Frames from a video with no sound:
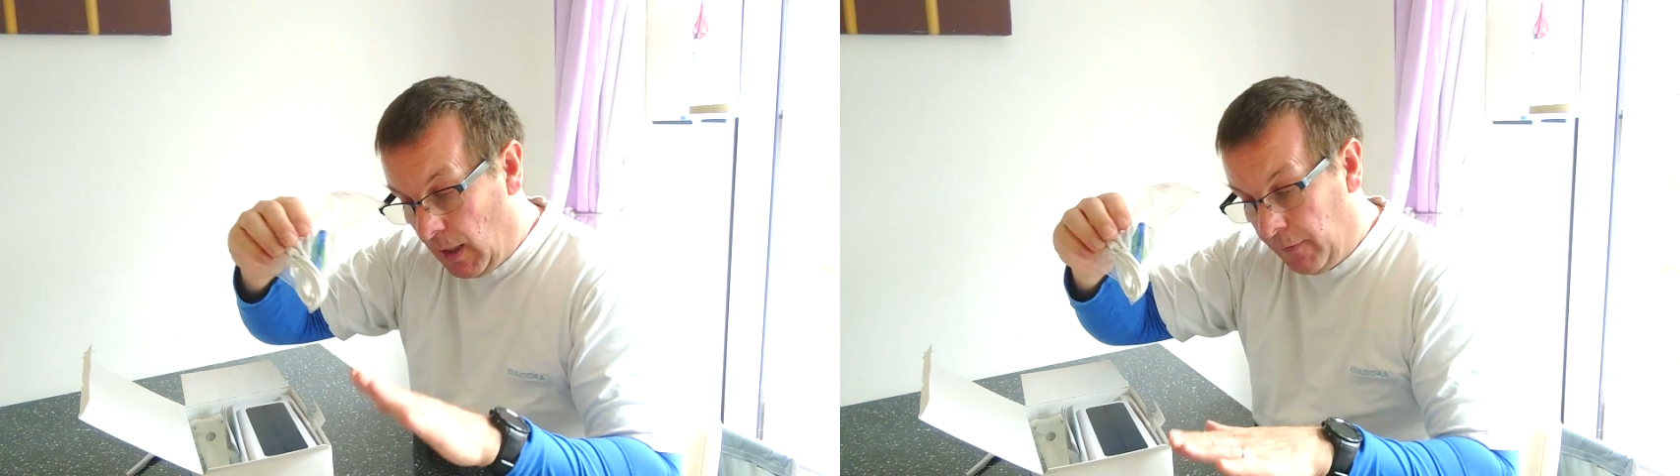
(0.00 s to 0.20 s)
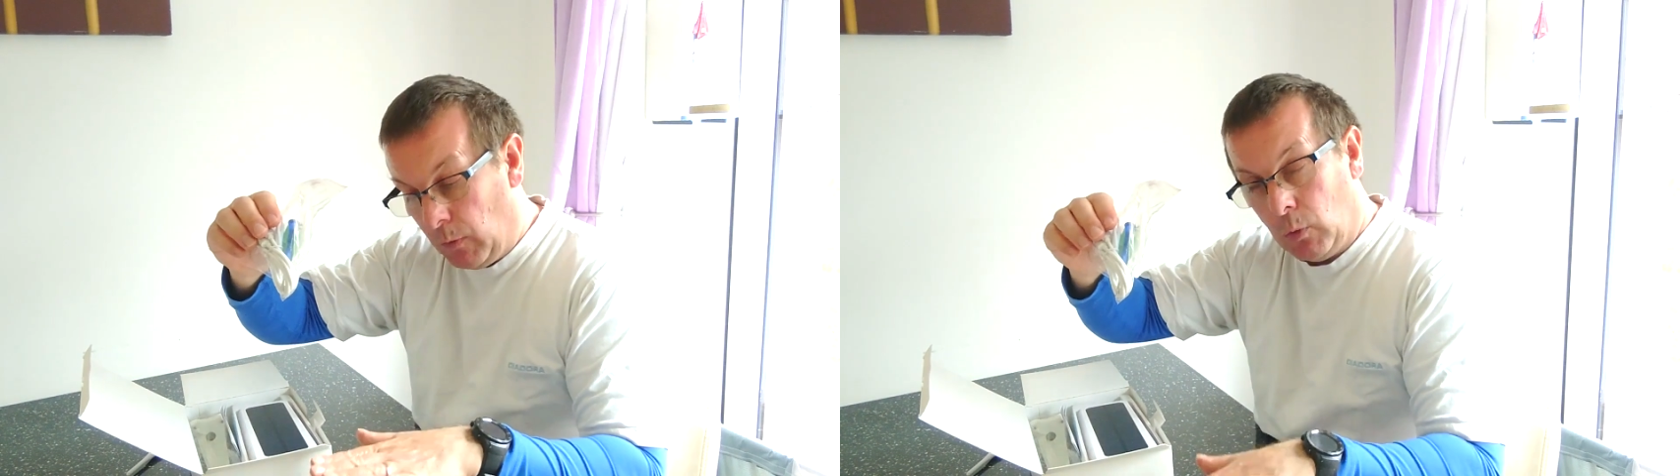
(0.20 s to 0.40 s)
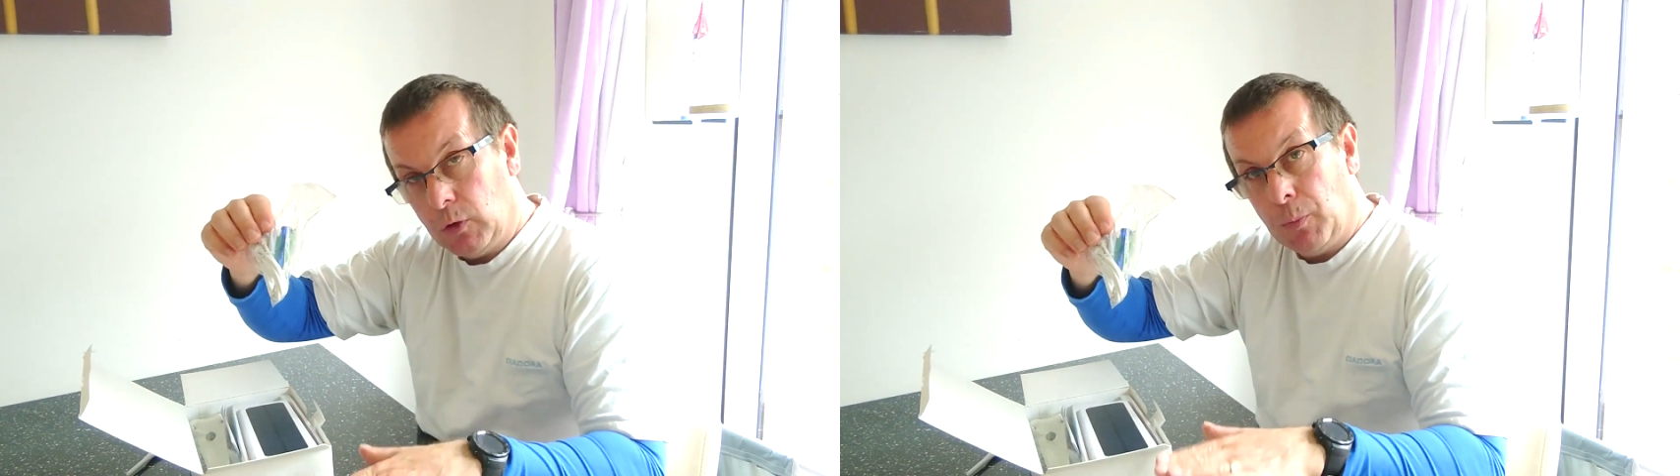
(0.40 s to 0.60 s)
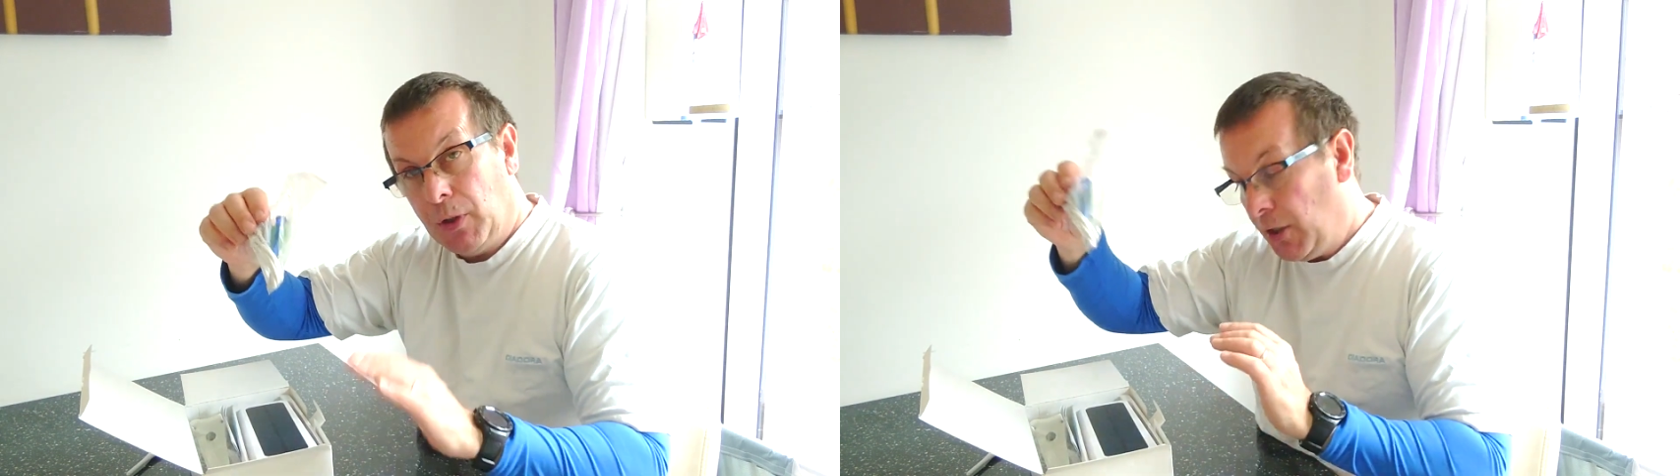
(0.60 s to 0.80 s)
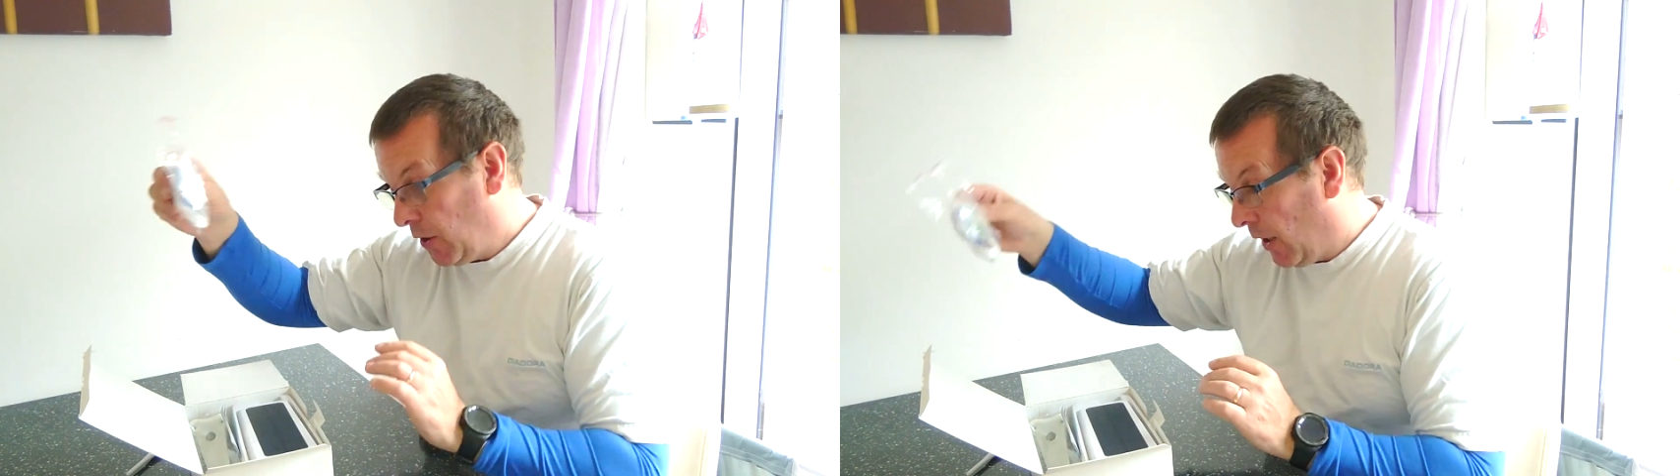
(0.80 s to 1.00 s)
if you want to
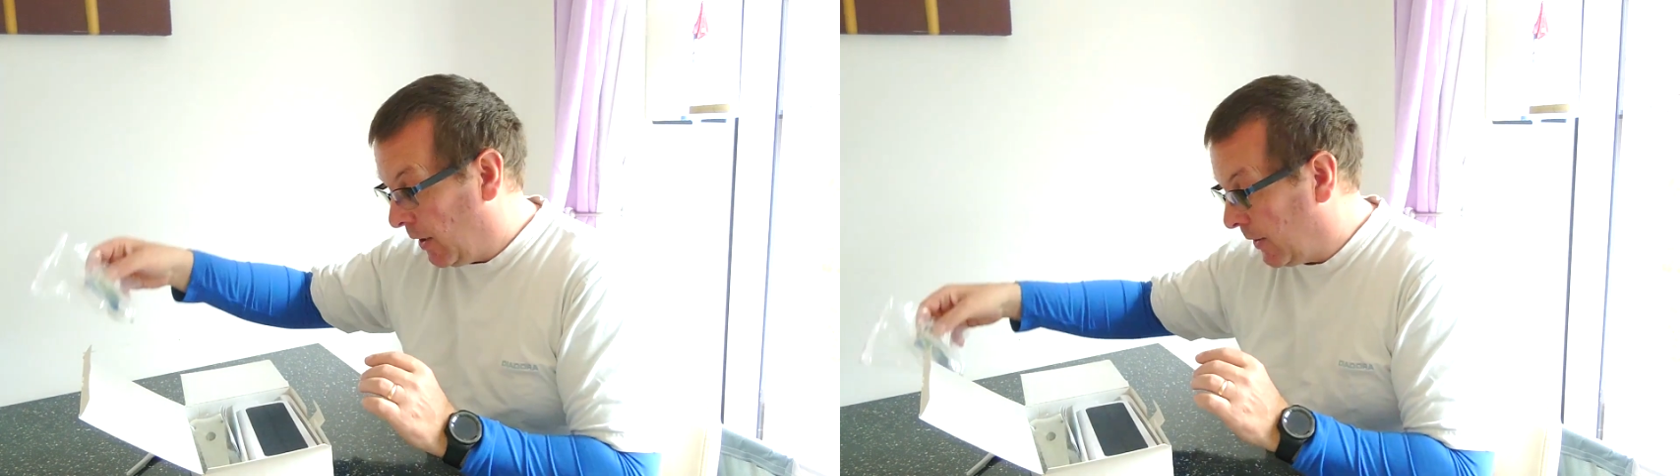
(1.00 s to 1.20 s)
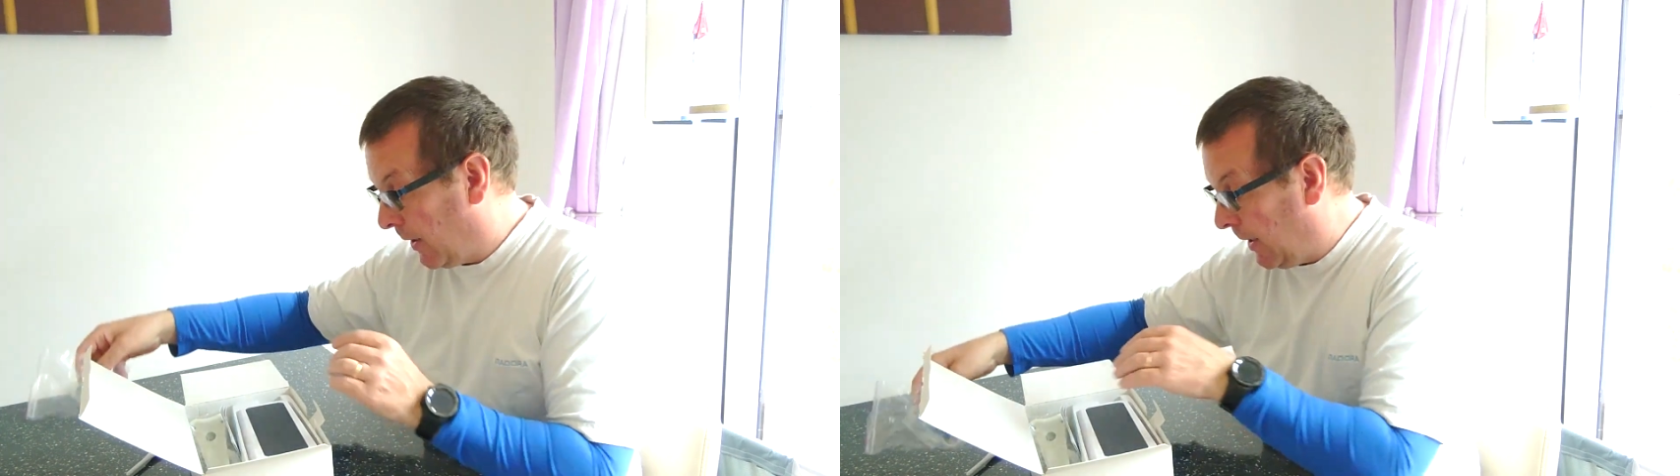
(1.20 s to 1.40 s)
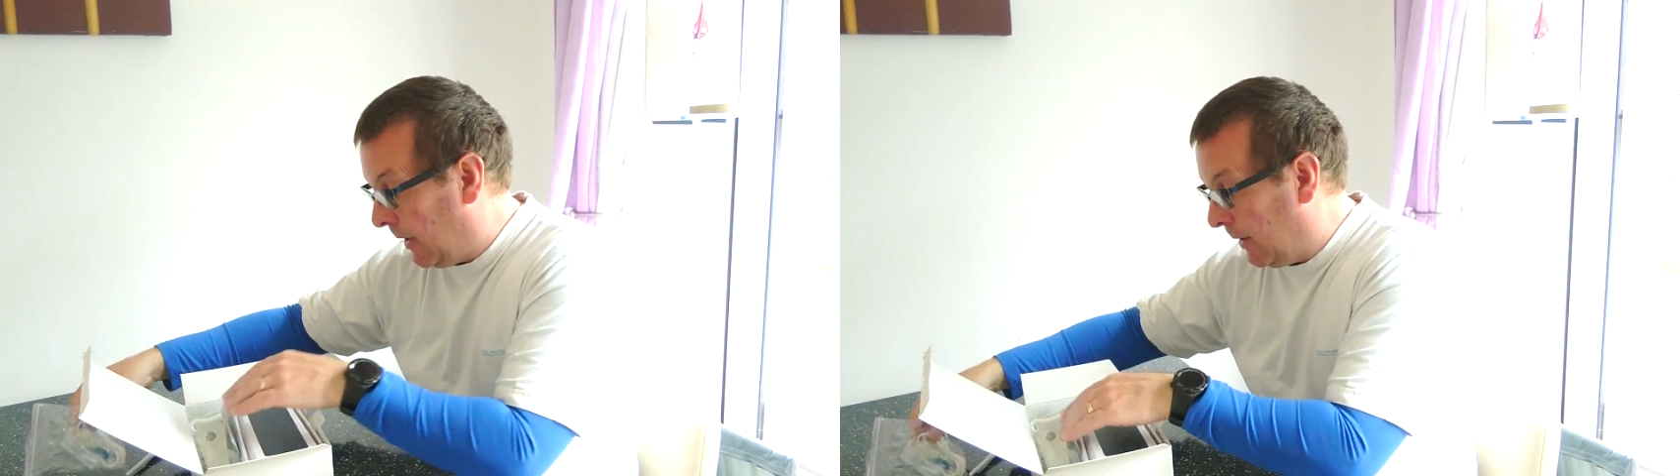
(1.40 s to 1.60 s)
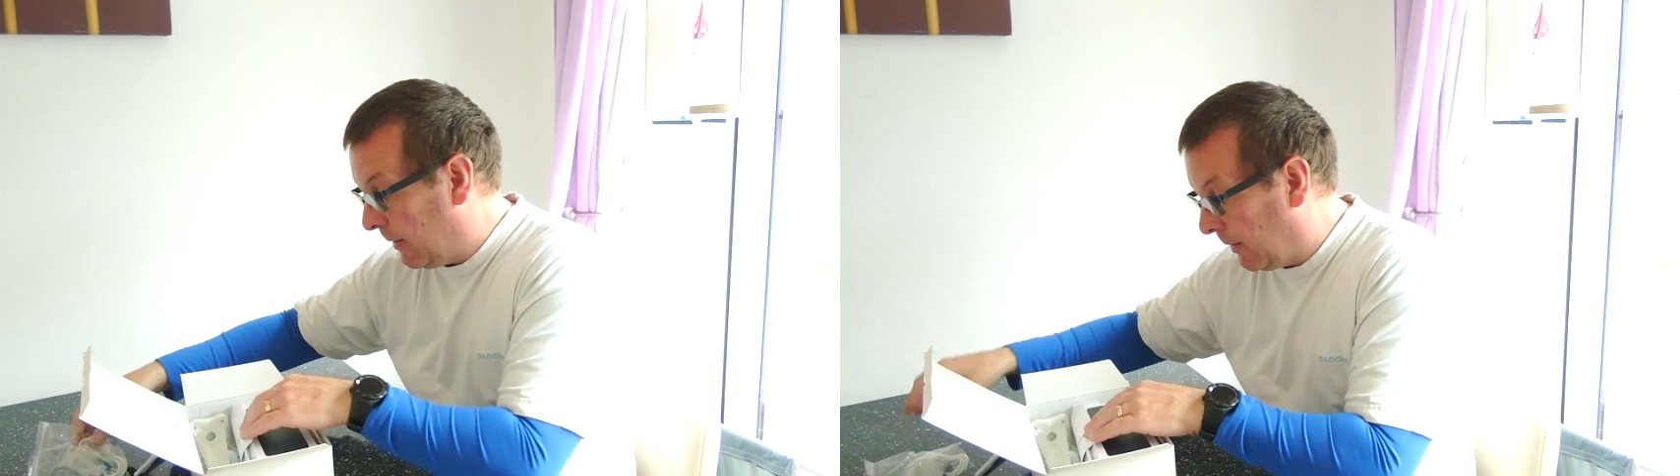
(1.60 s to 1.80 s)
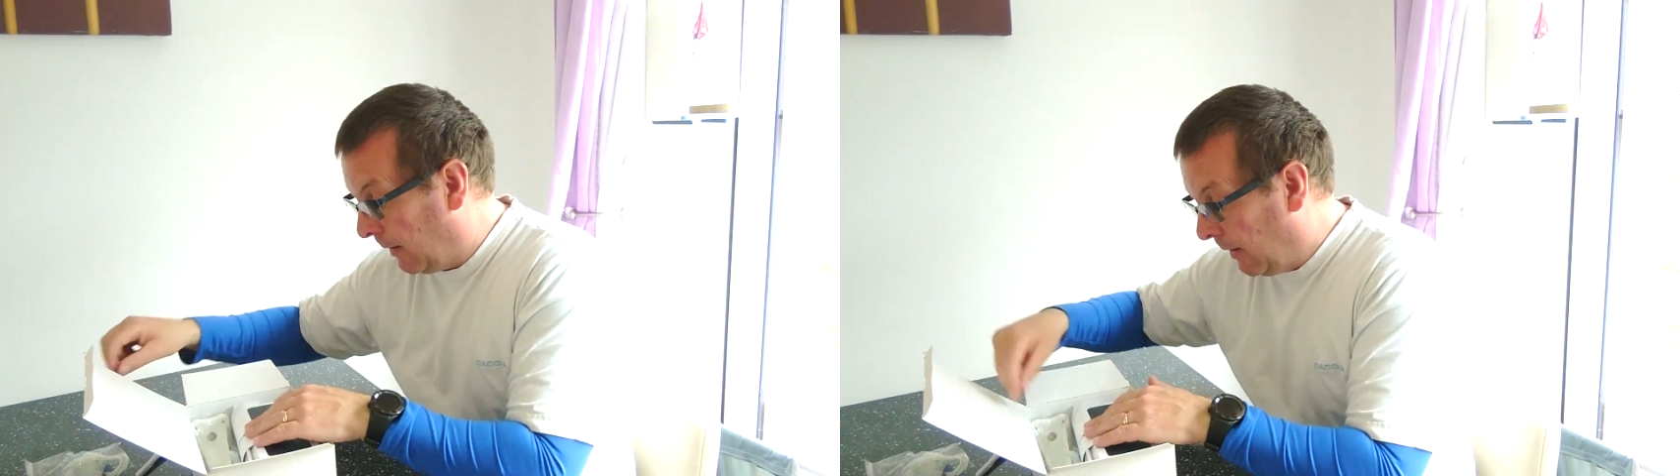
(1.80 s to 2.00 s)
pre-charge these.